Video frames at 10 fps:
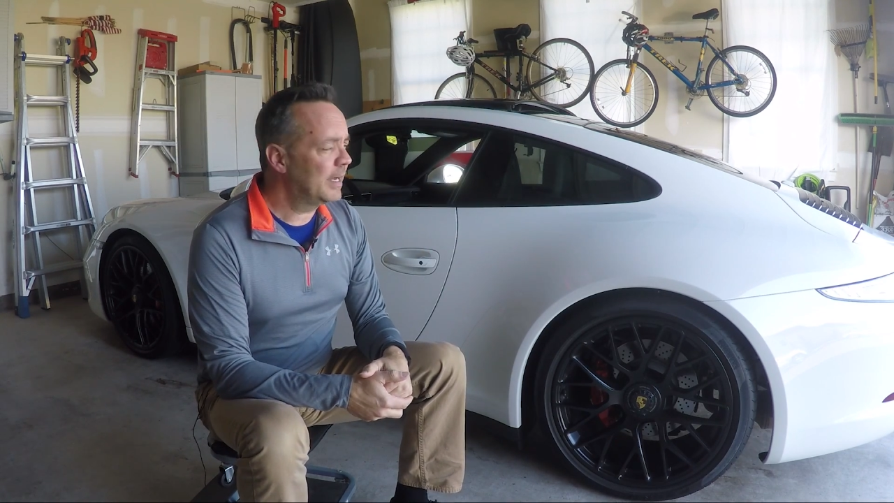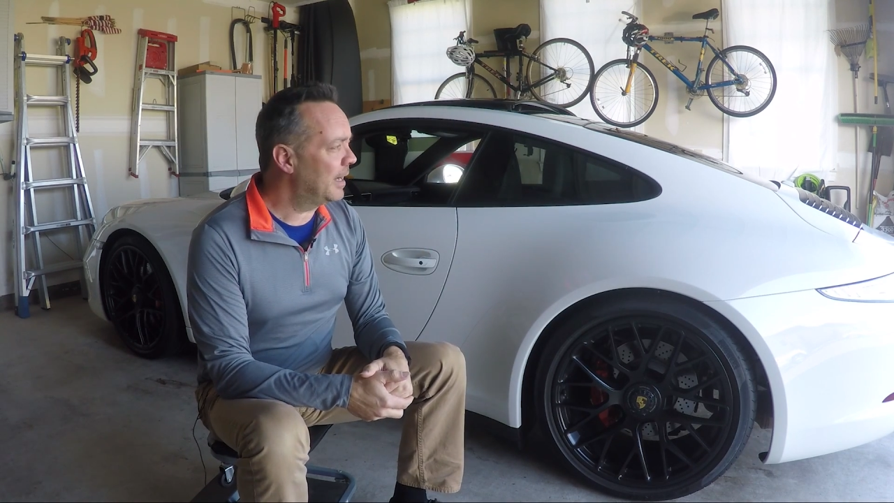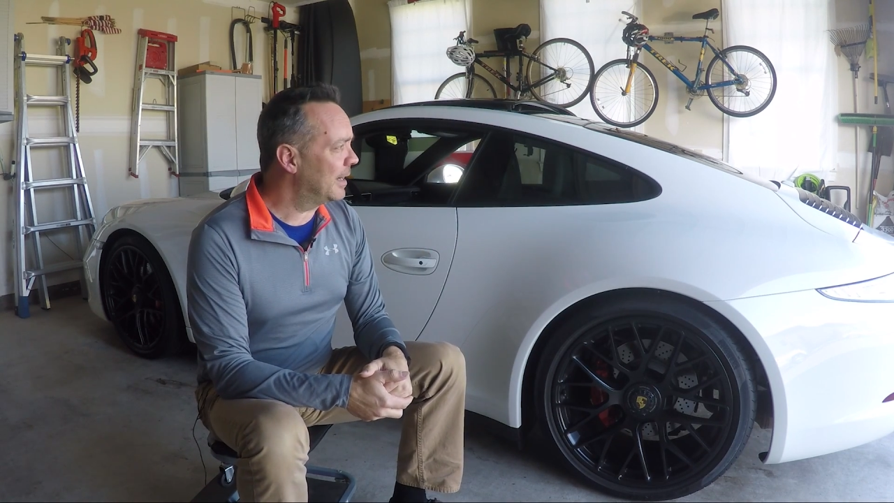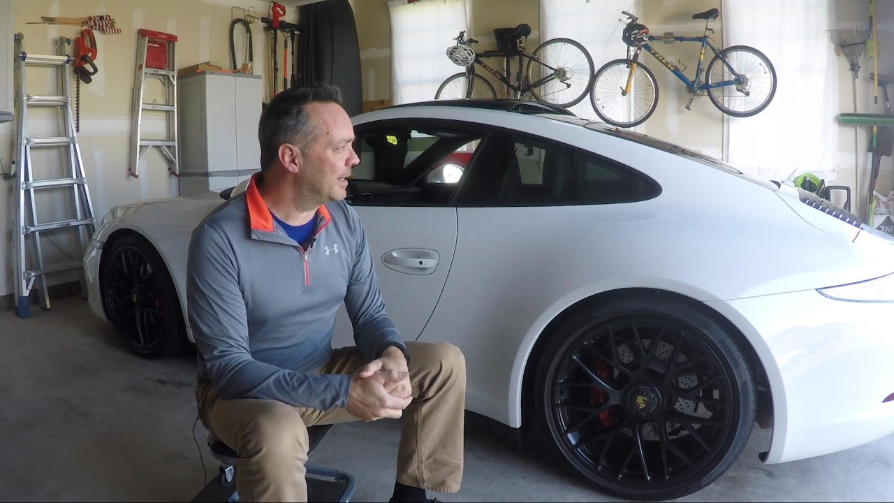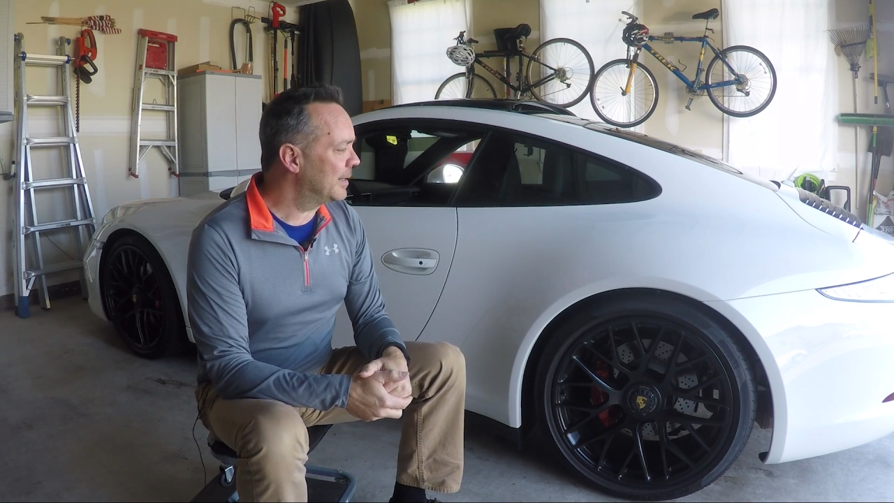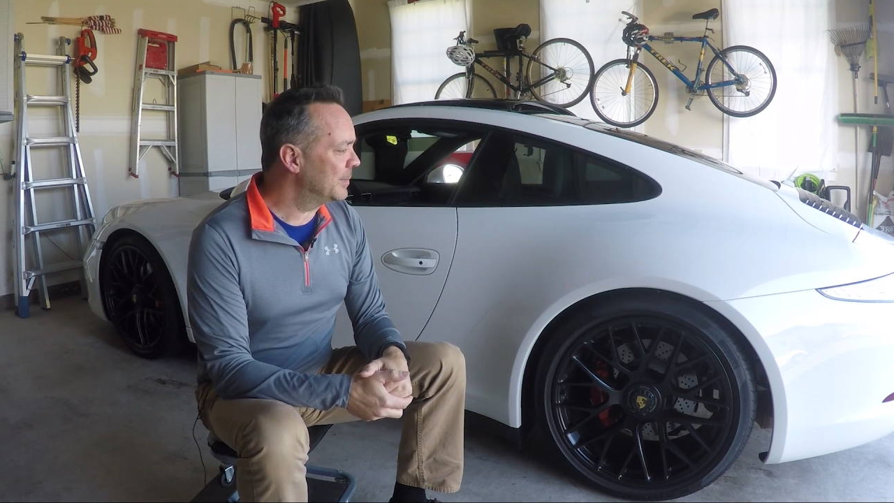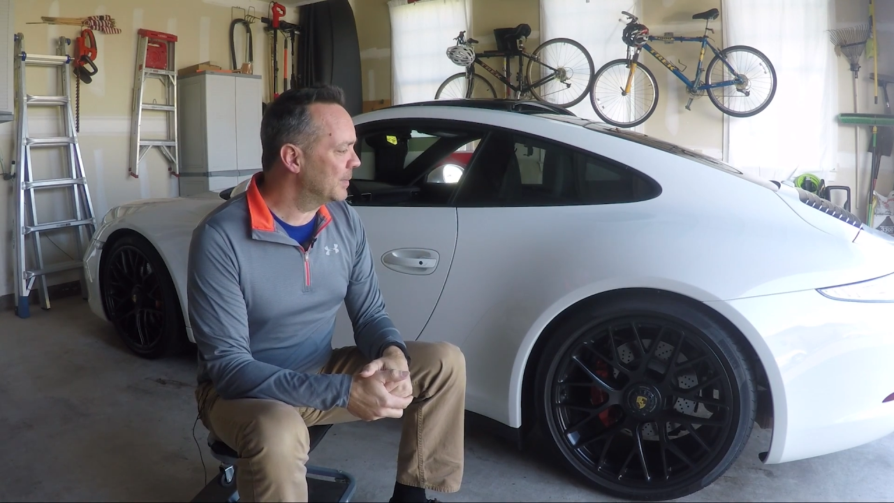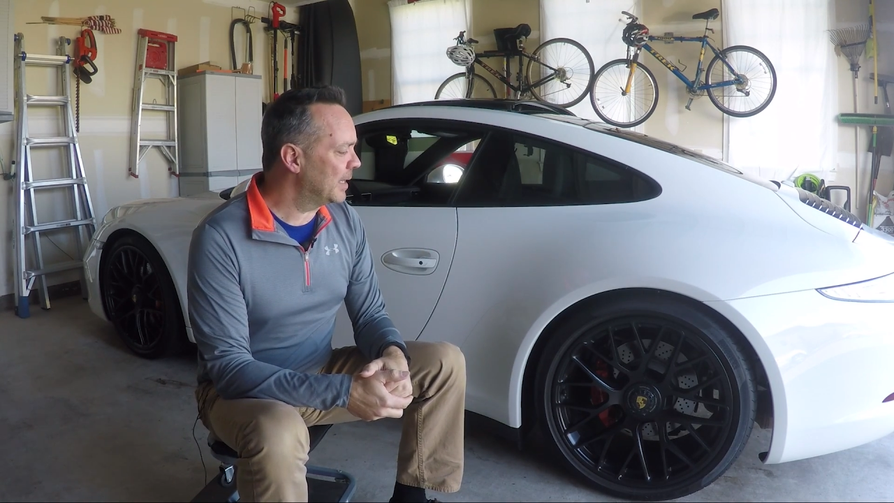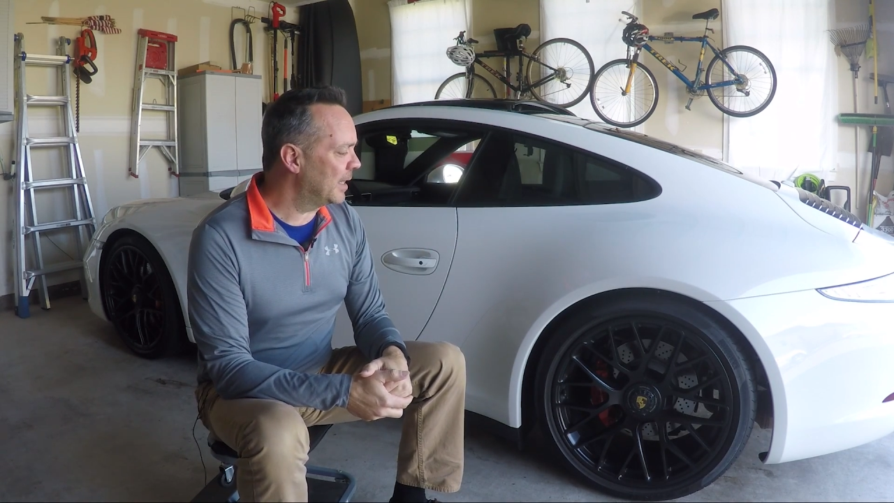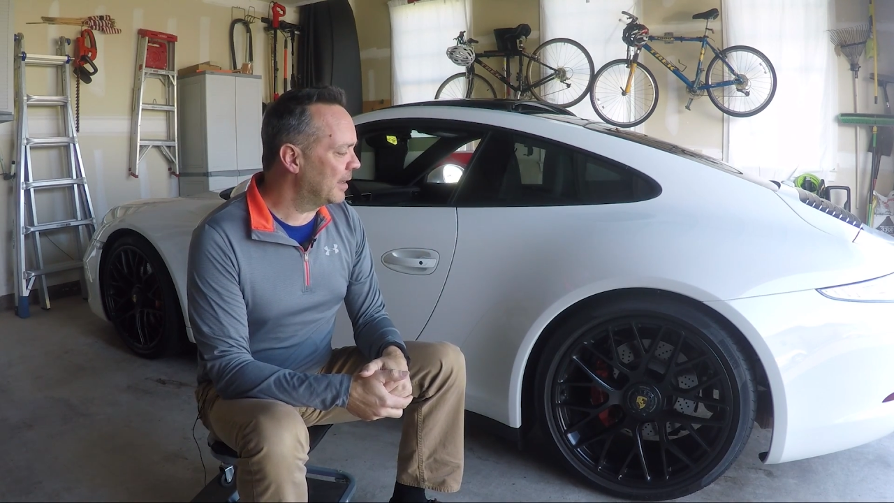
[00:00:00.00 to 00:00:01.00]

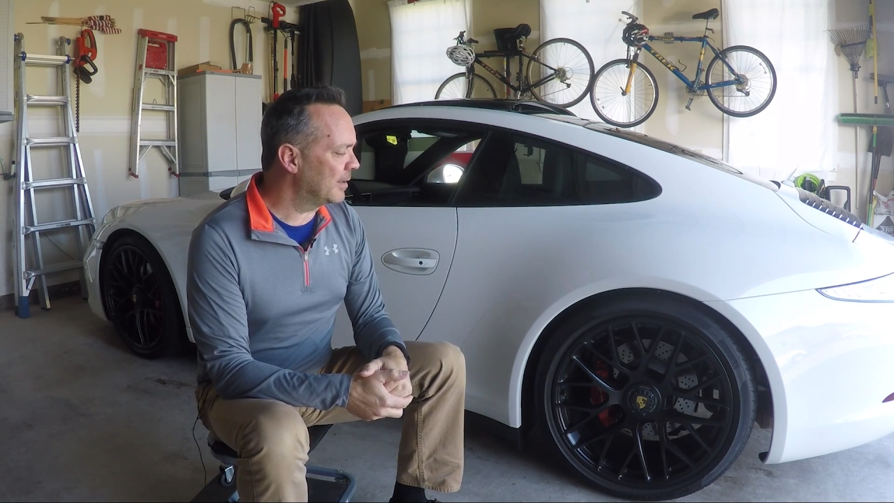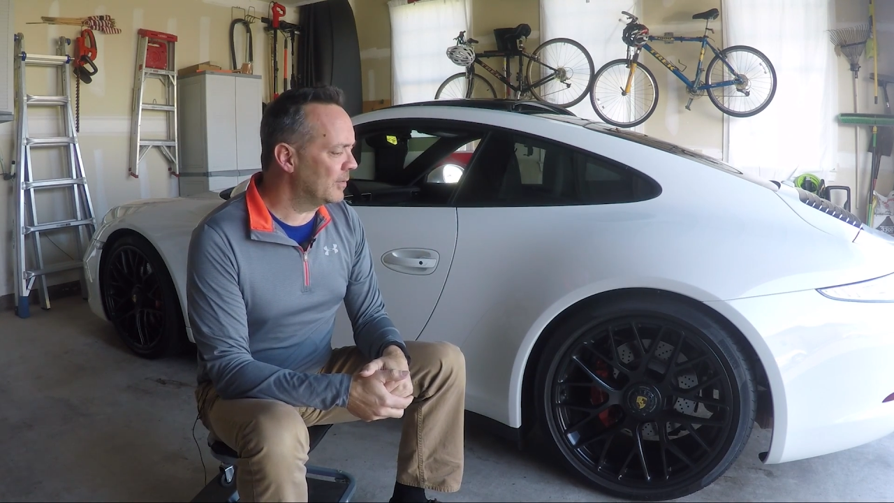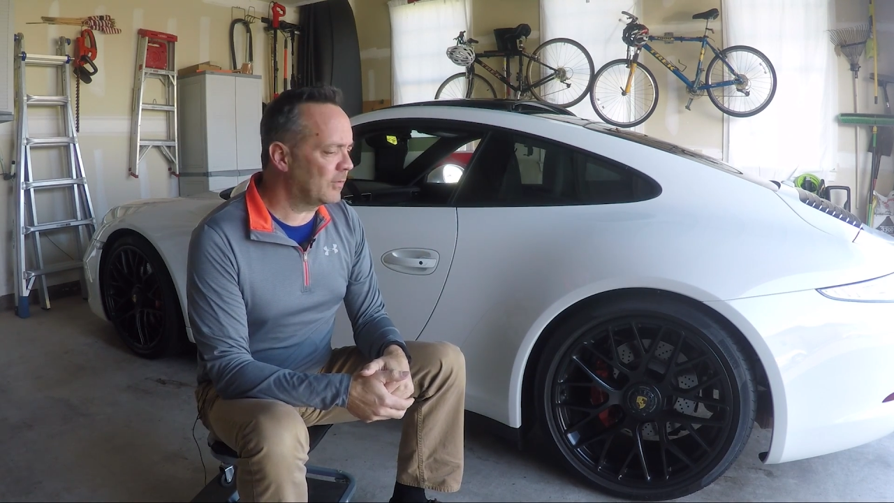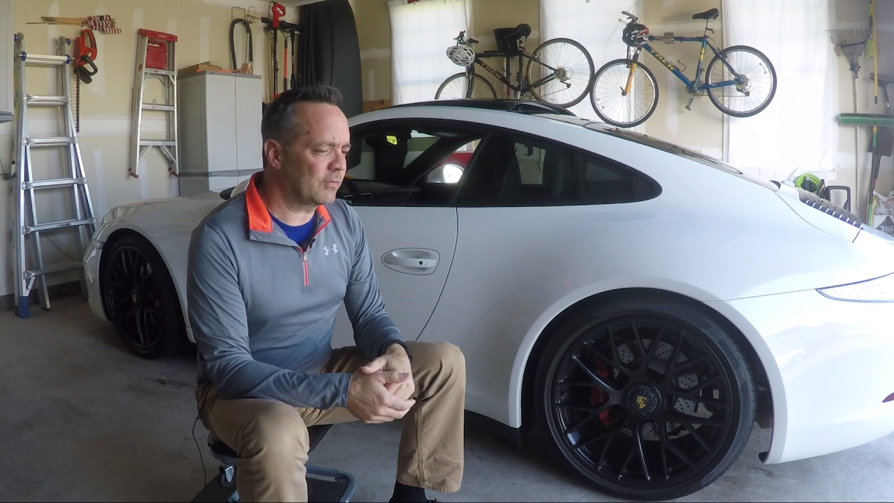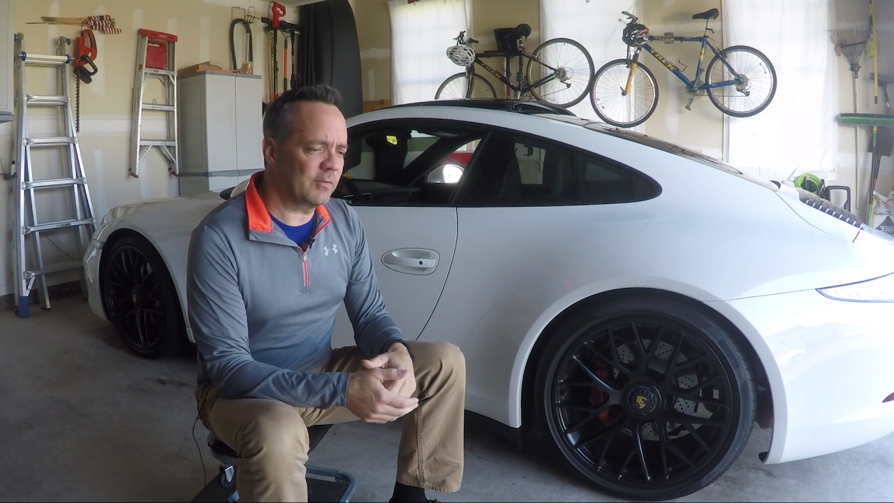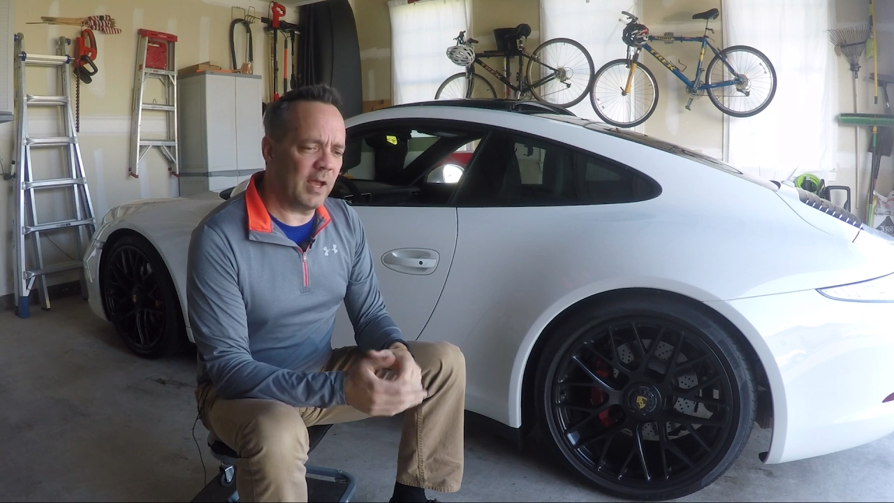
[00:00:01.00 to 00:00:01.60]
And